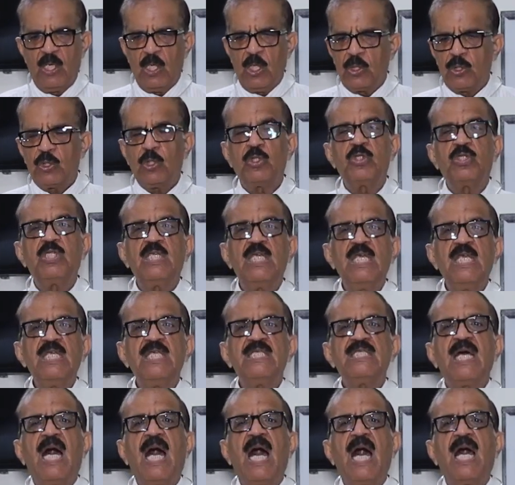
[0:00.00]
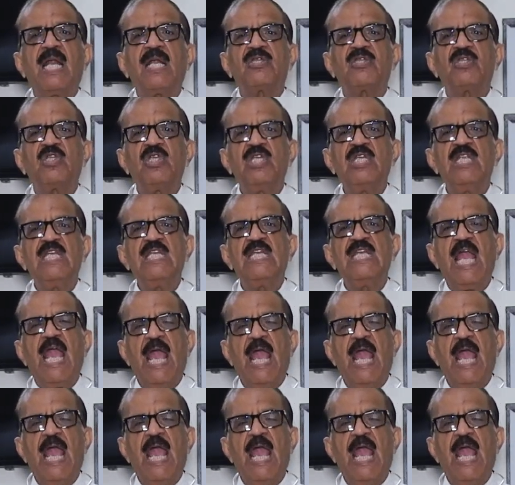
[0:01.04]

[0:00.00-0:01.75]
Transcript: So these are three